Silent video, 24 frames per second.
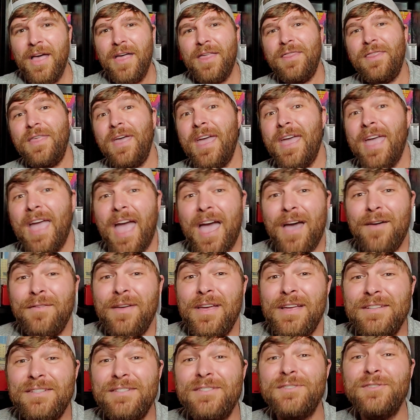They have
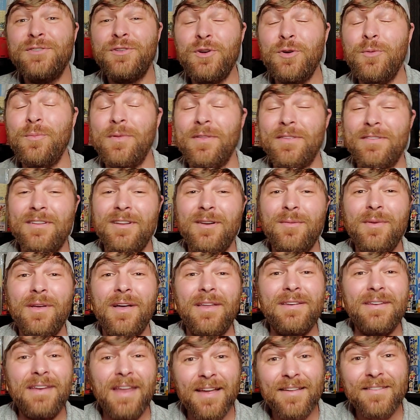a scoop that's going to be
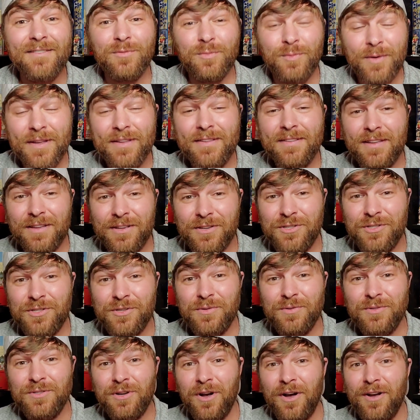on next week's
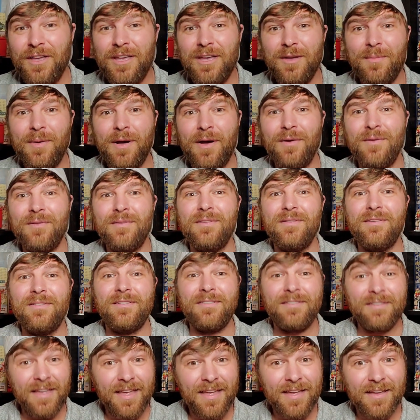issue talking about
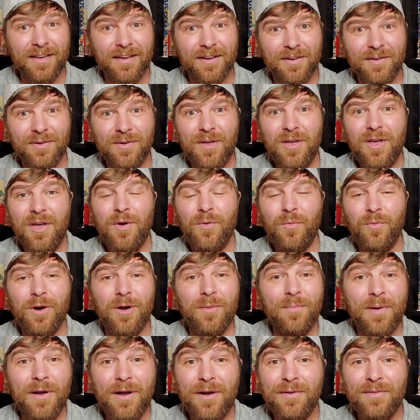SEGA, where
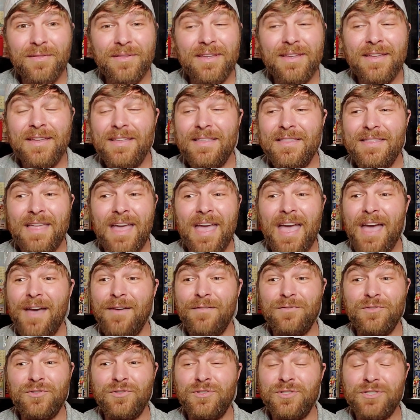apparently they
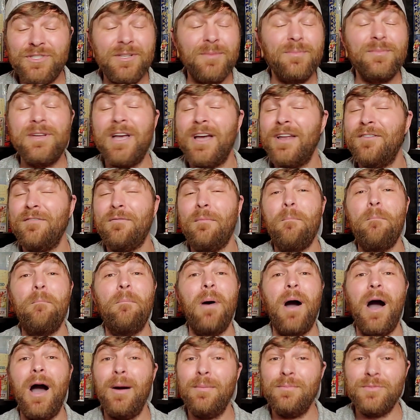have some kind of
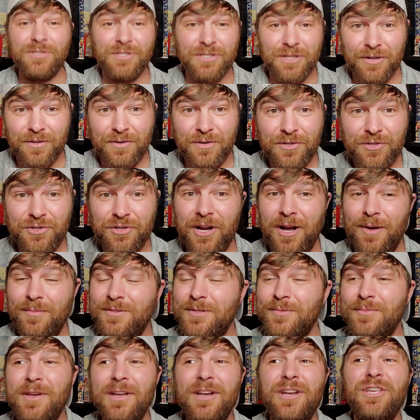bombshell to drop,
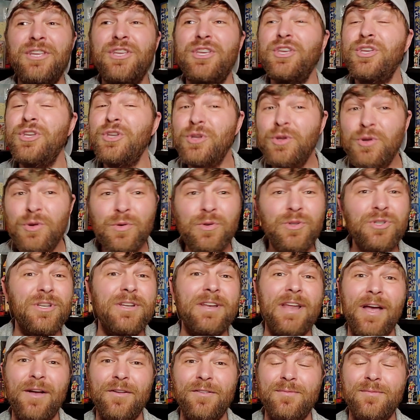some kind of huge
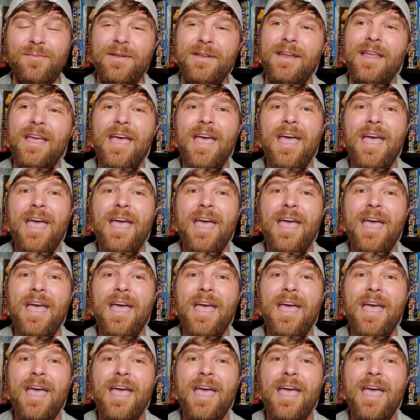announcement,